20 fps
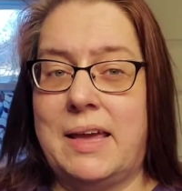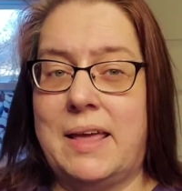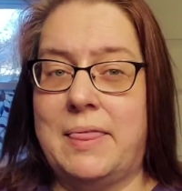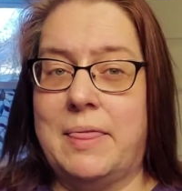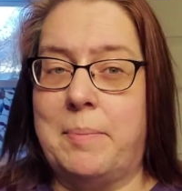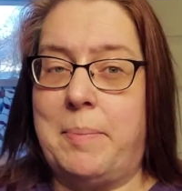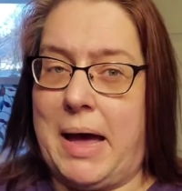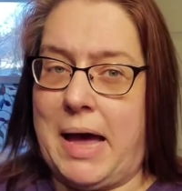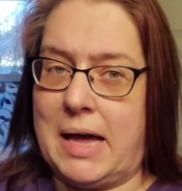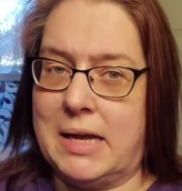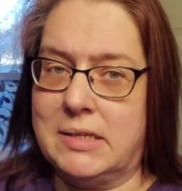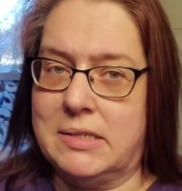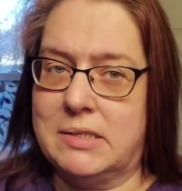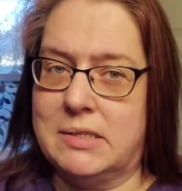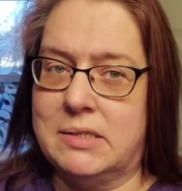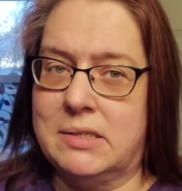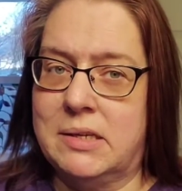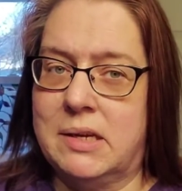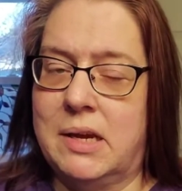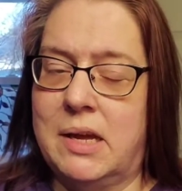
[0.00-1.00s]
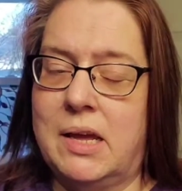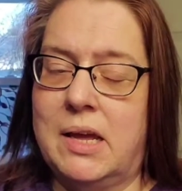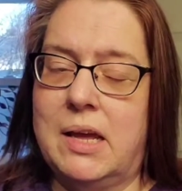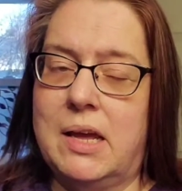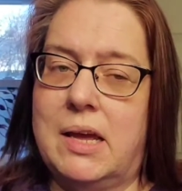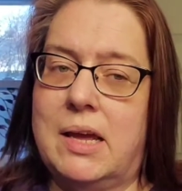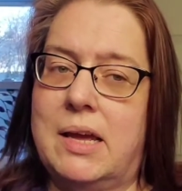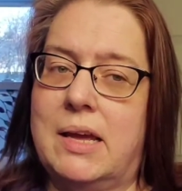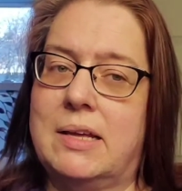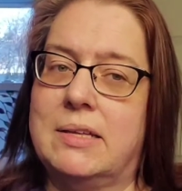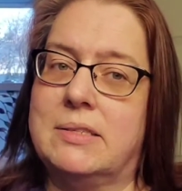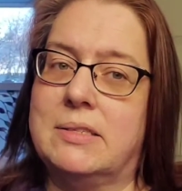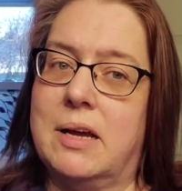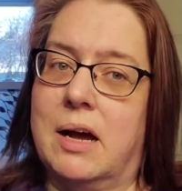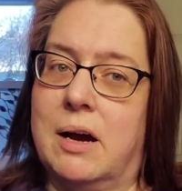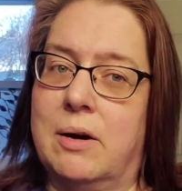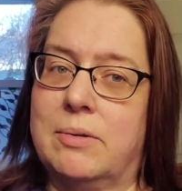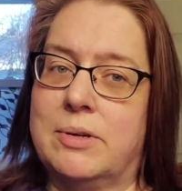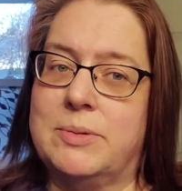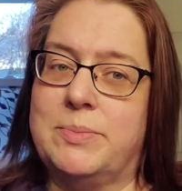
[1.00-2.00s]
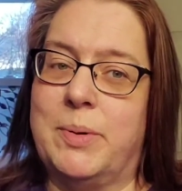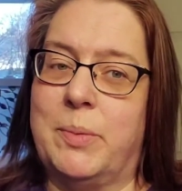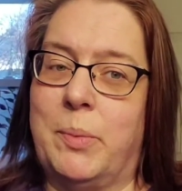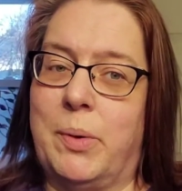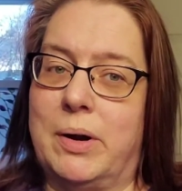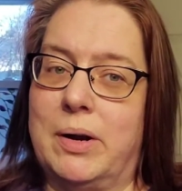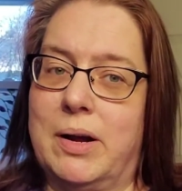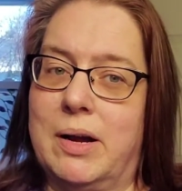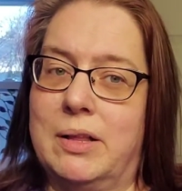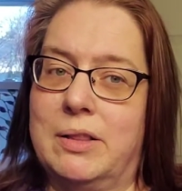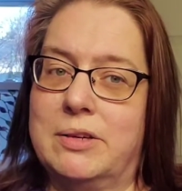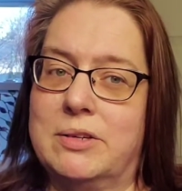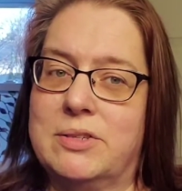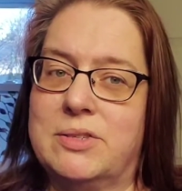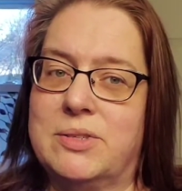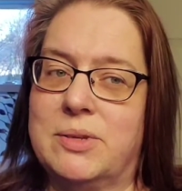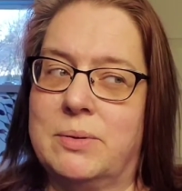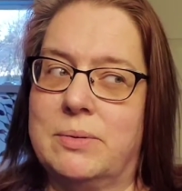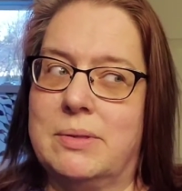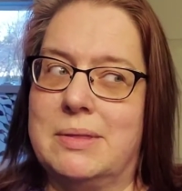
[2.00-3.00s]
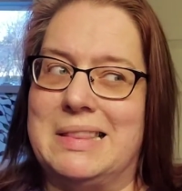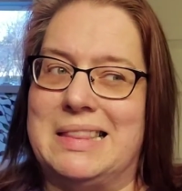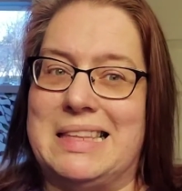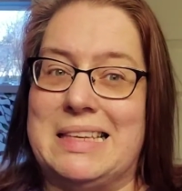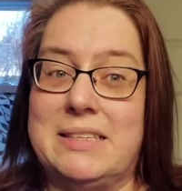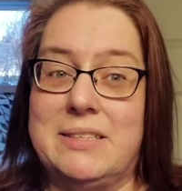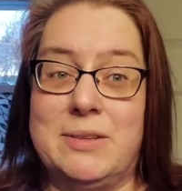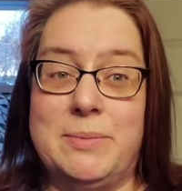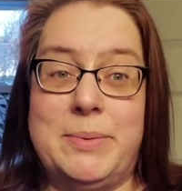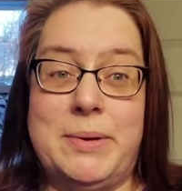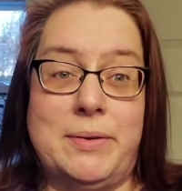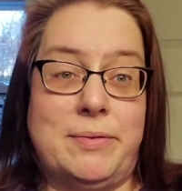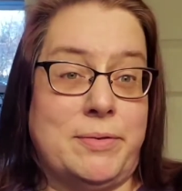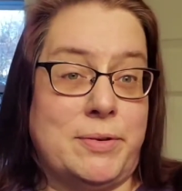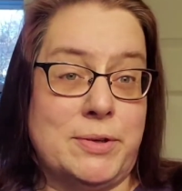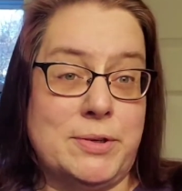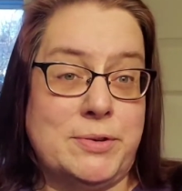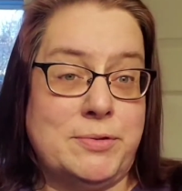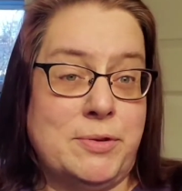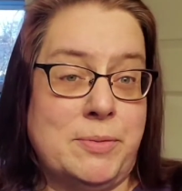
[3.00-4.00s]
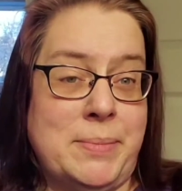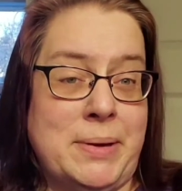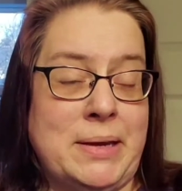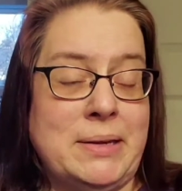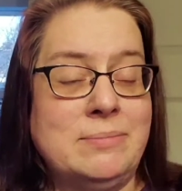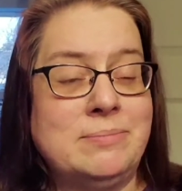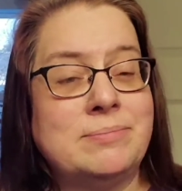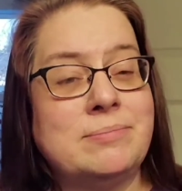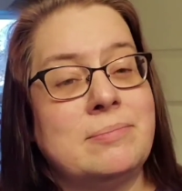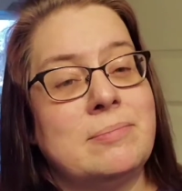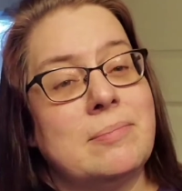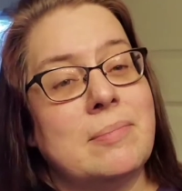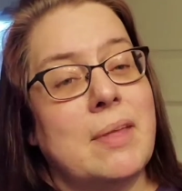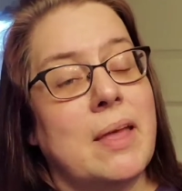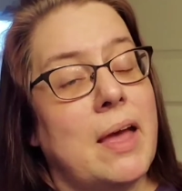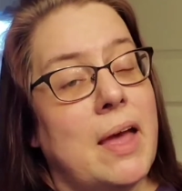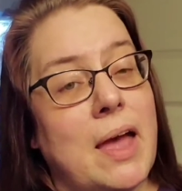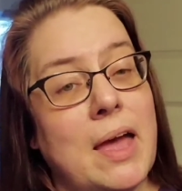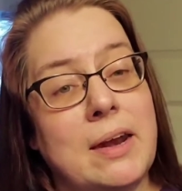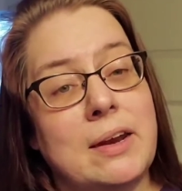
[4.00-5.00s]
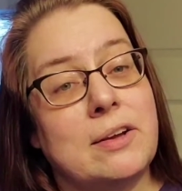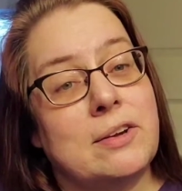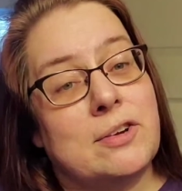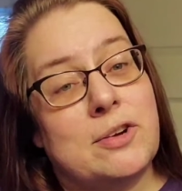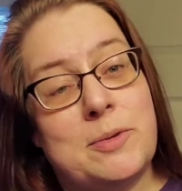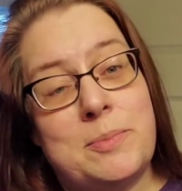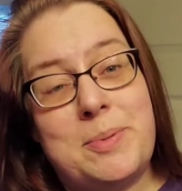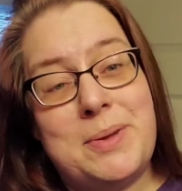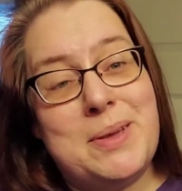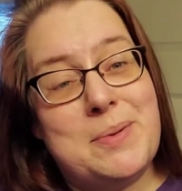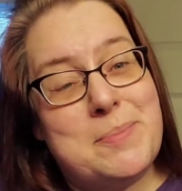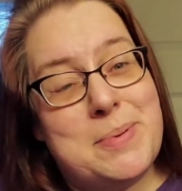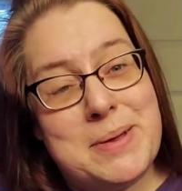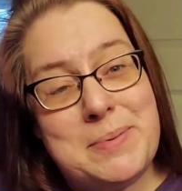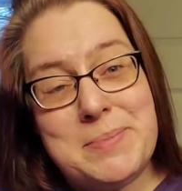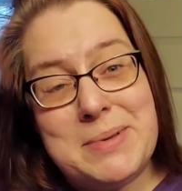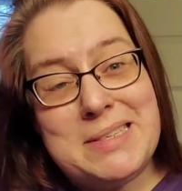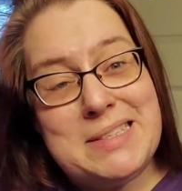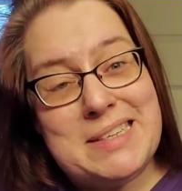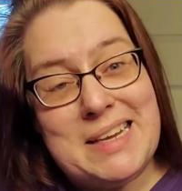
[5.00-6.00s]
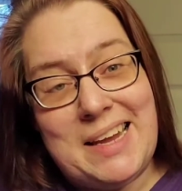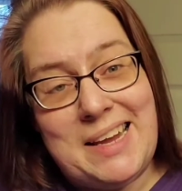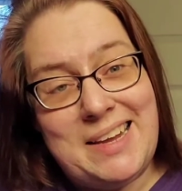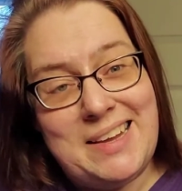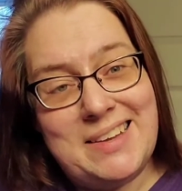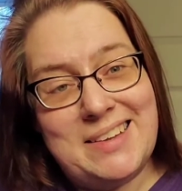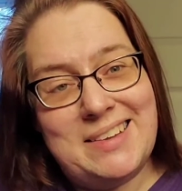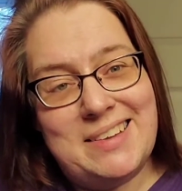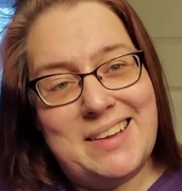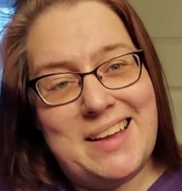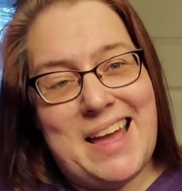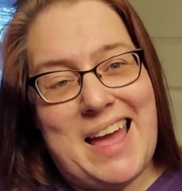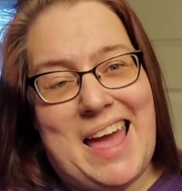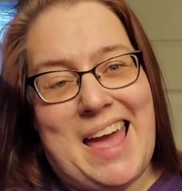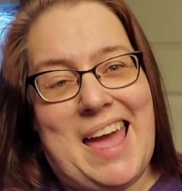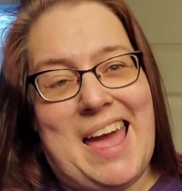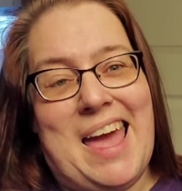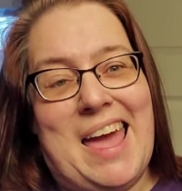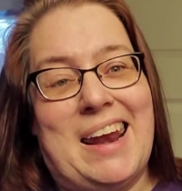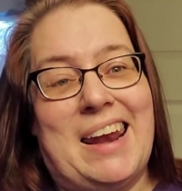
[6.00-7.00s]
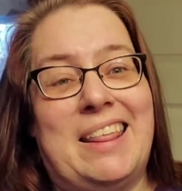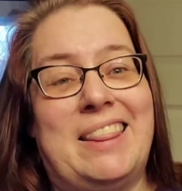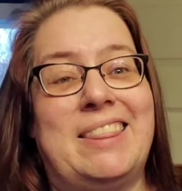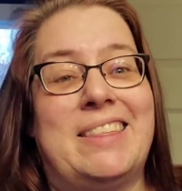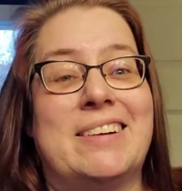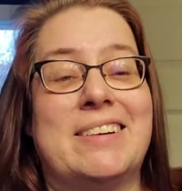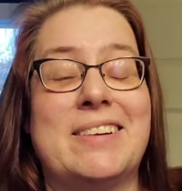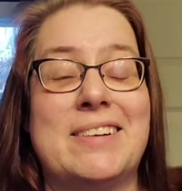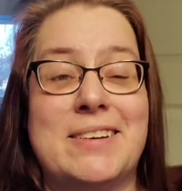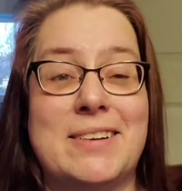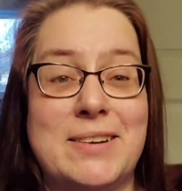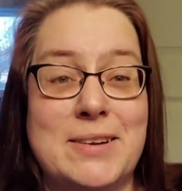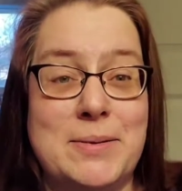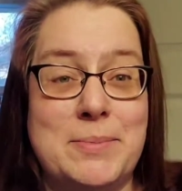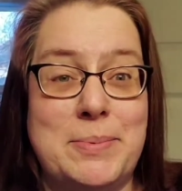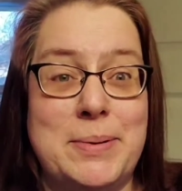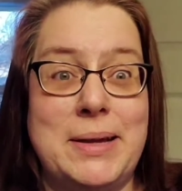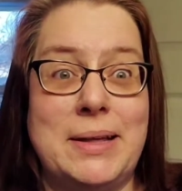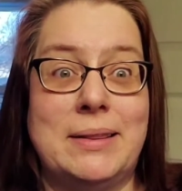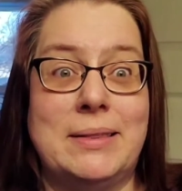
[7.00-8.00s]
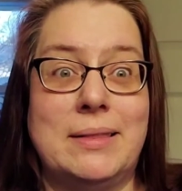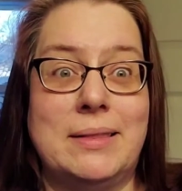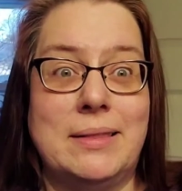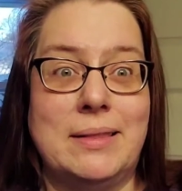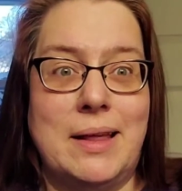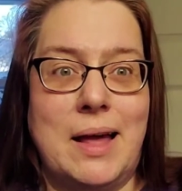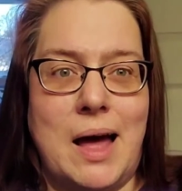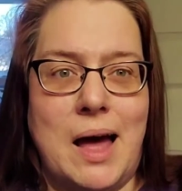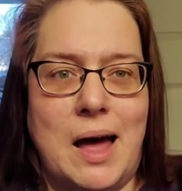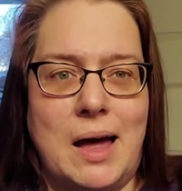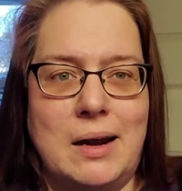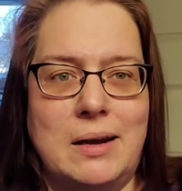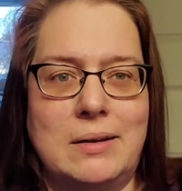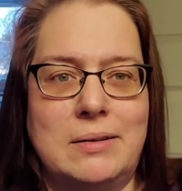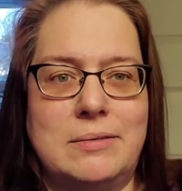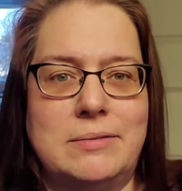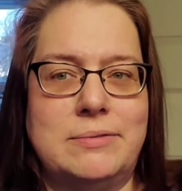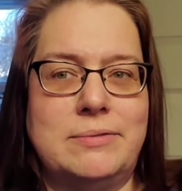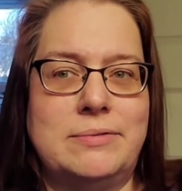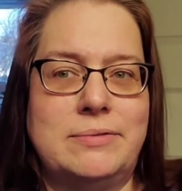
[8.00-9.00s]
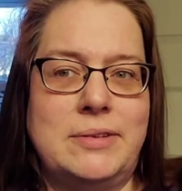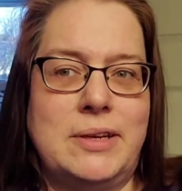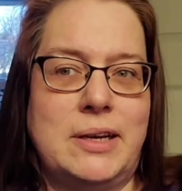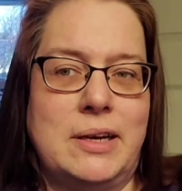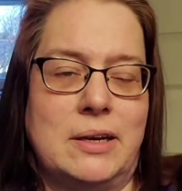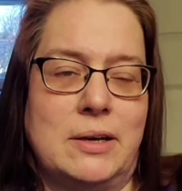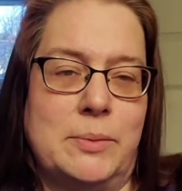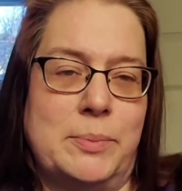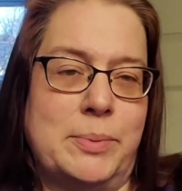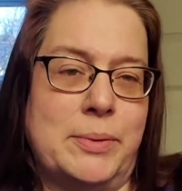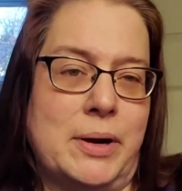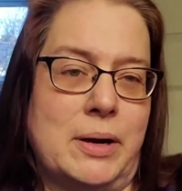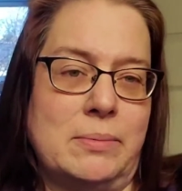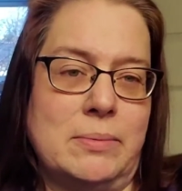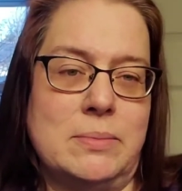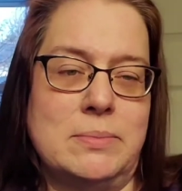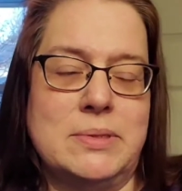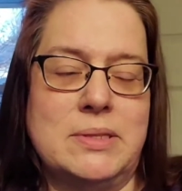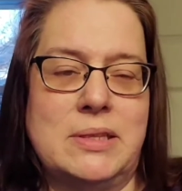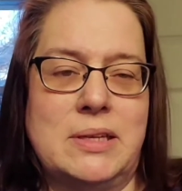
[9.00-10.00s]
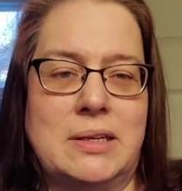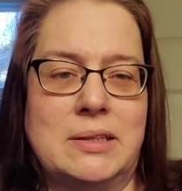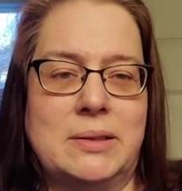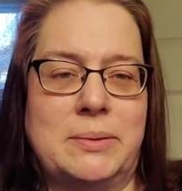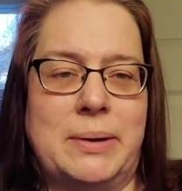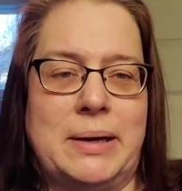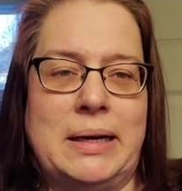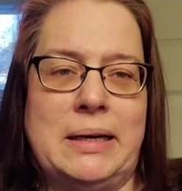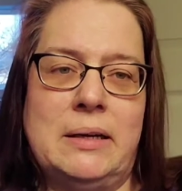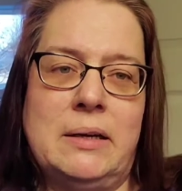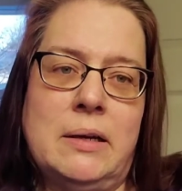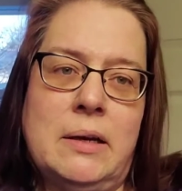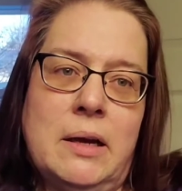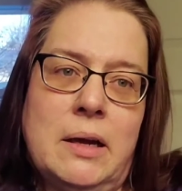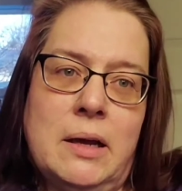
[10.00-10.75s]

in the past, it's always been one color, so this will be a first for me. And it could be a big mistake, and there could be a lot of, problems along the way.